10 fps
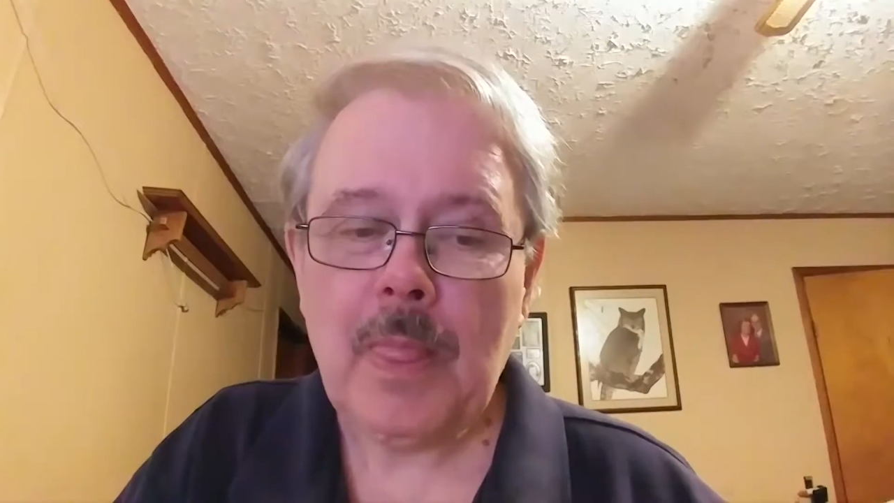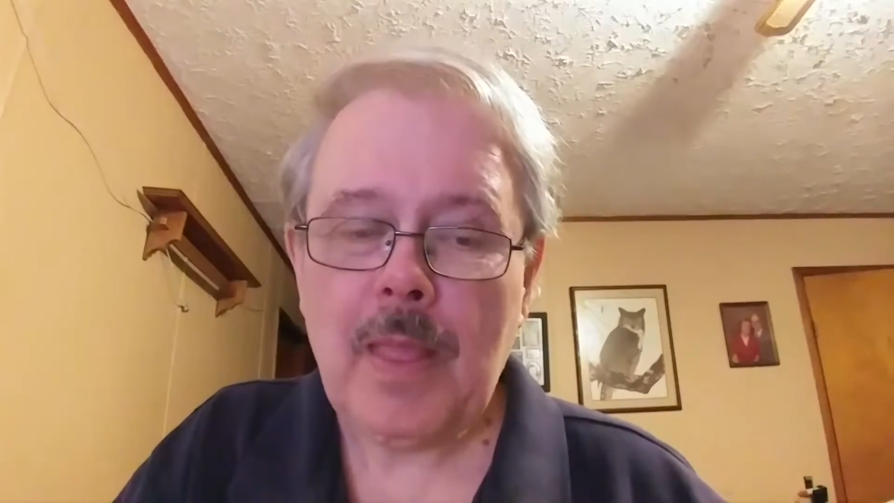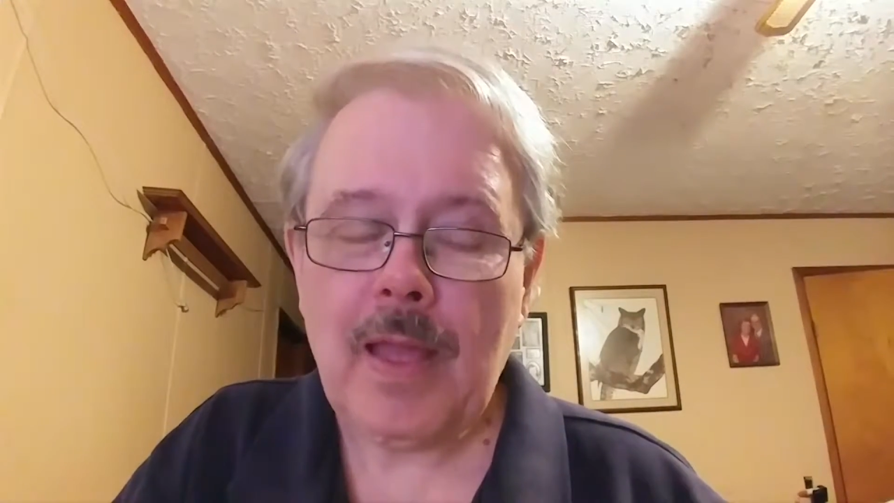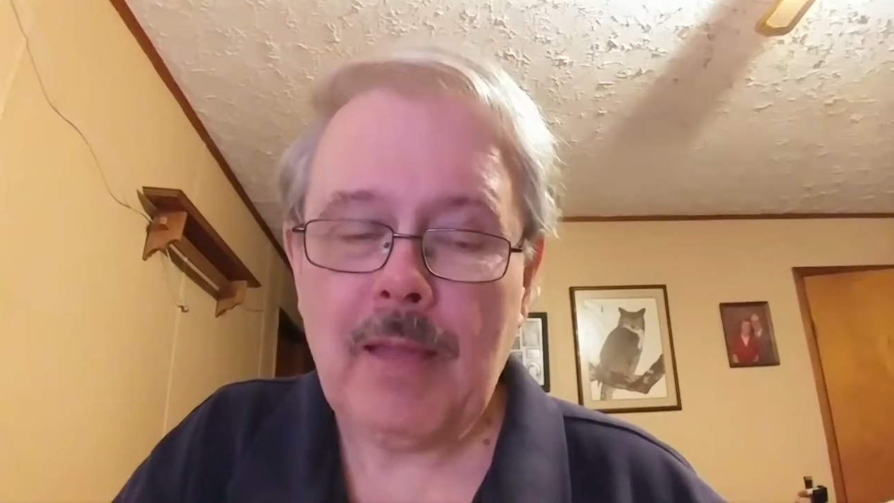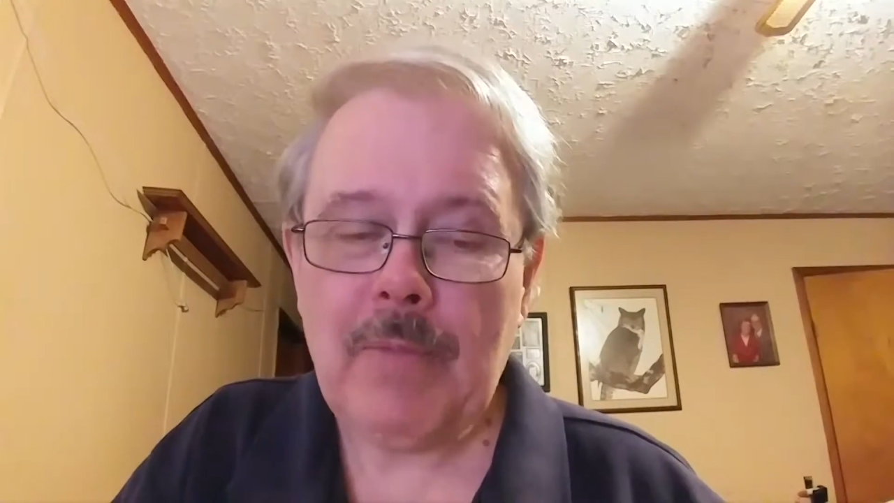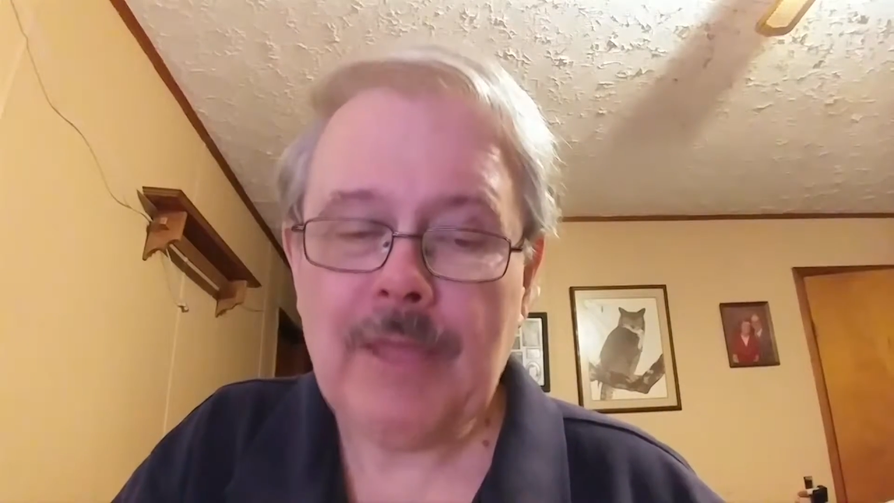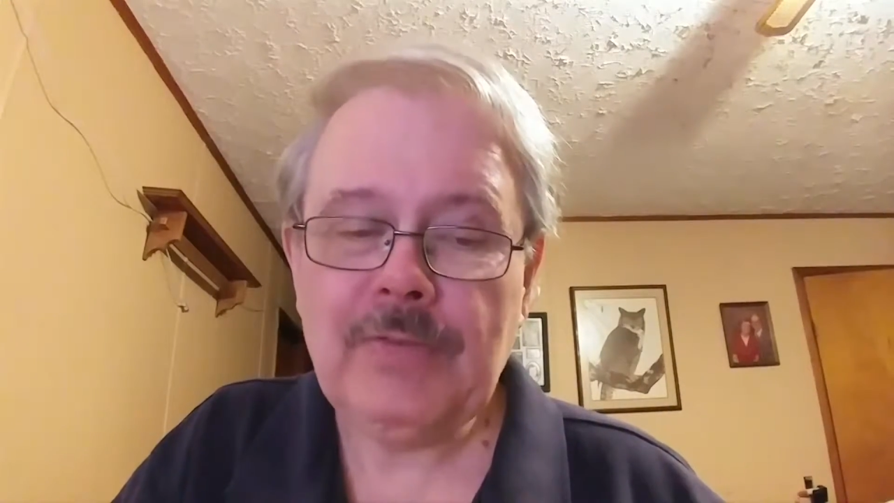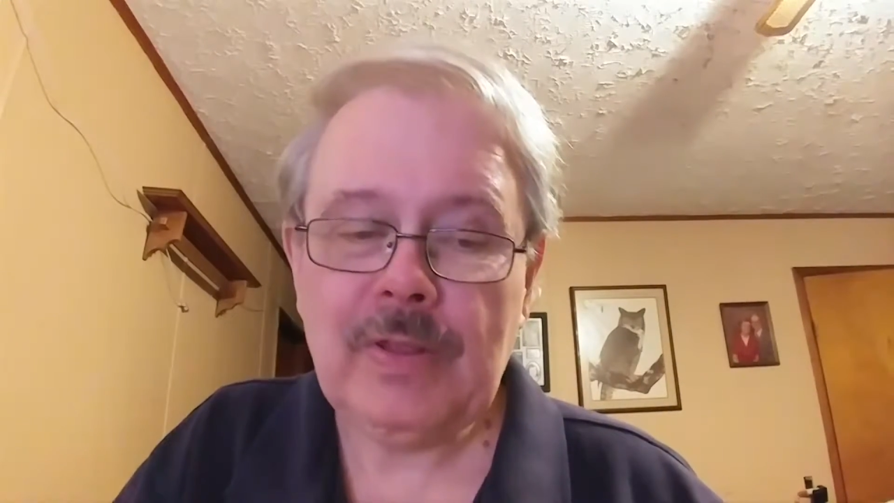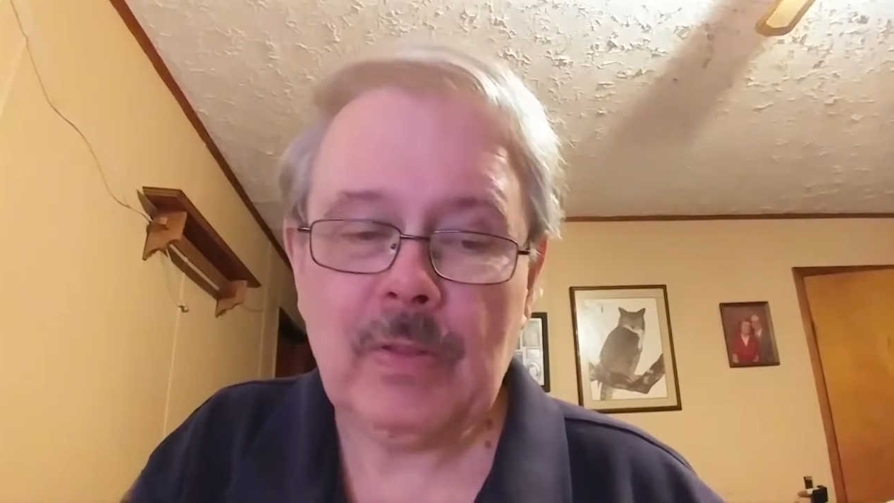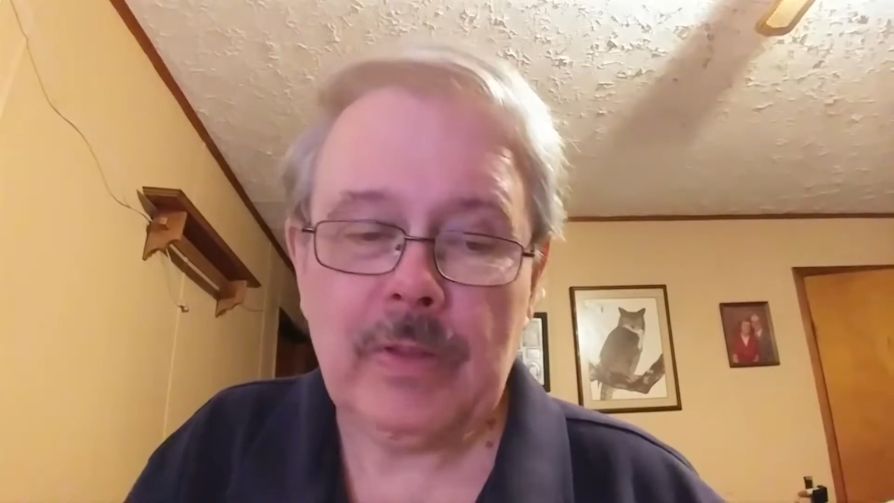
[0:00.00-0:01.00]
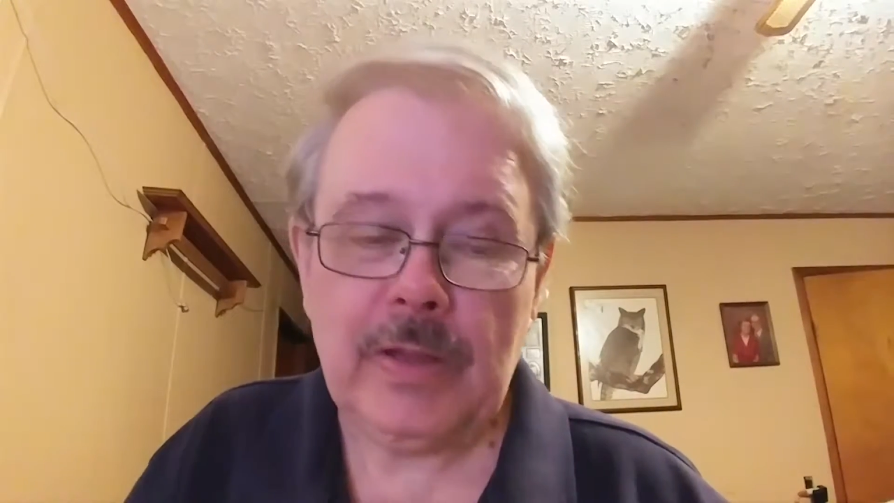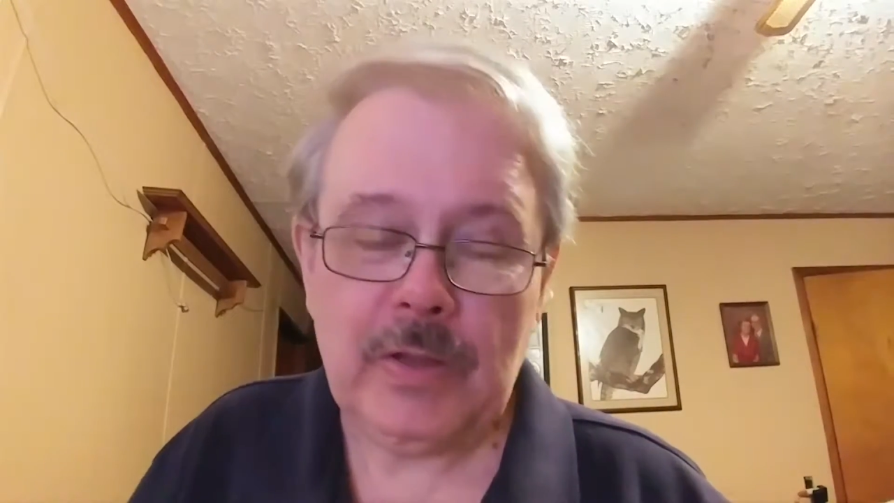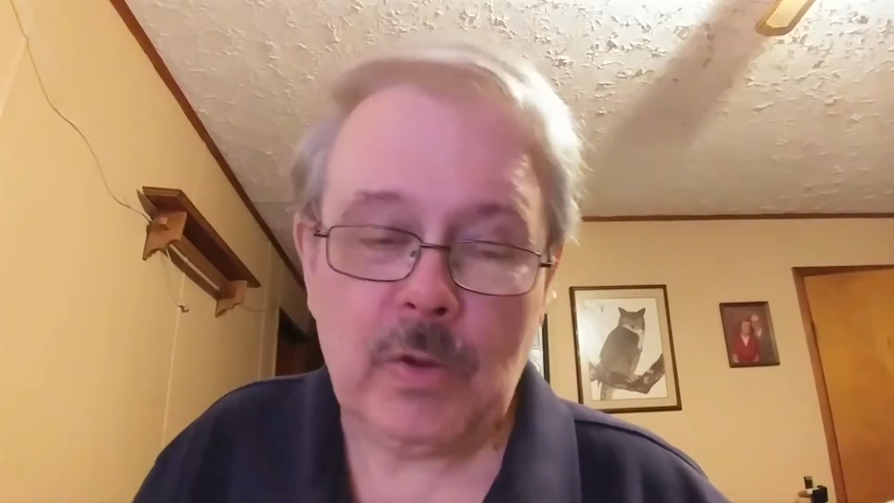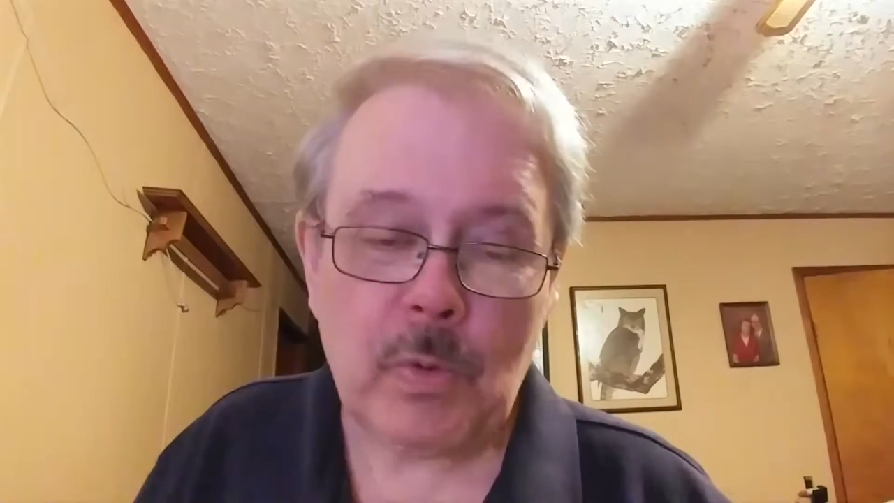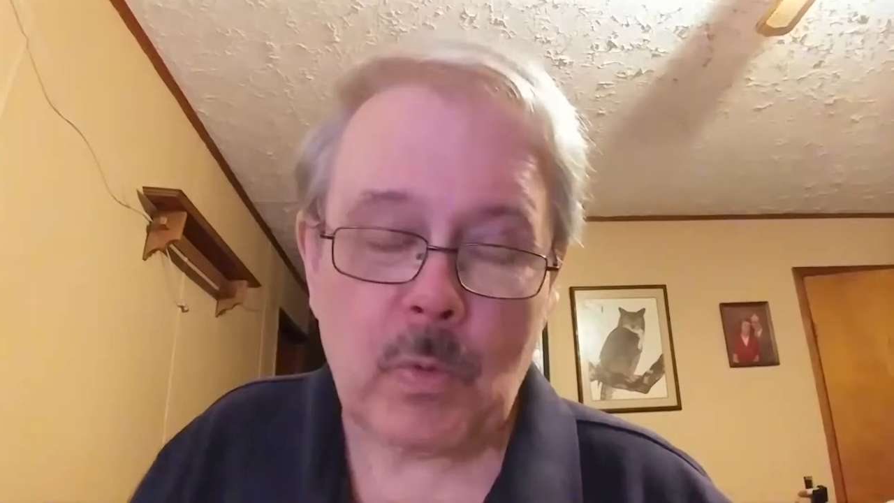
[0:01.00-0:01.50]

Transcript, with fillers: Uh, basically, you were